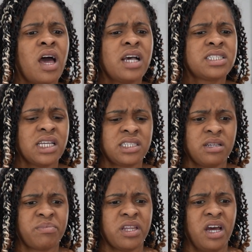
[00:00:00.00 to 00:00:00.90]
I sense
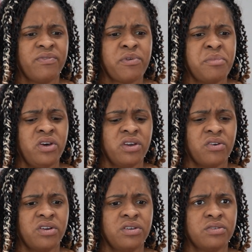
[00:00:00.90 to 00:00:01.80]
something
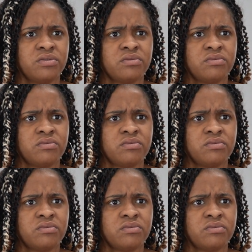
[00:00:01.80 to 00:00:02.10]
unfamiliar on you.